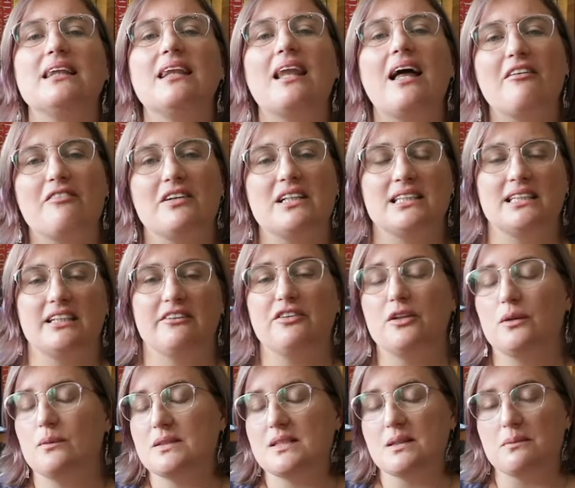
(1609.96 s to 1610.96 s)
love it if
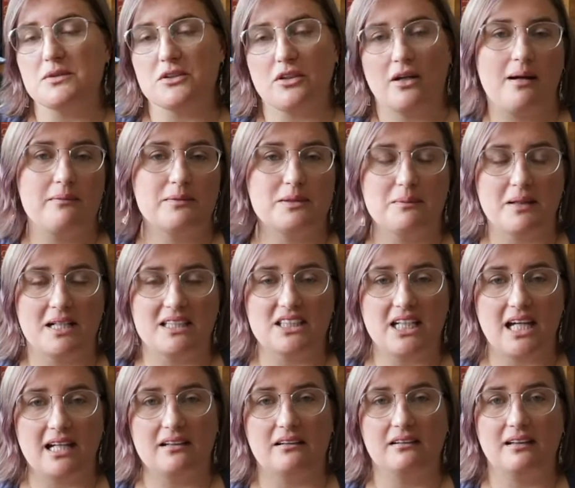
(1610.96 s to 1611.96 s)
you would subscribe to my
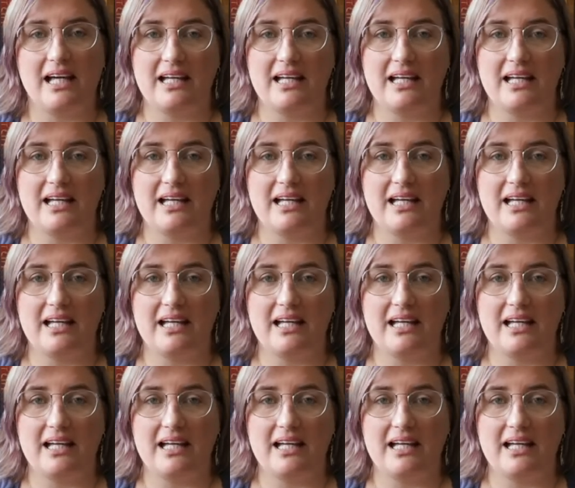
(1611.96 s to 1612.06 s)
channel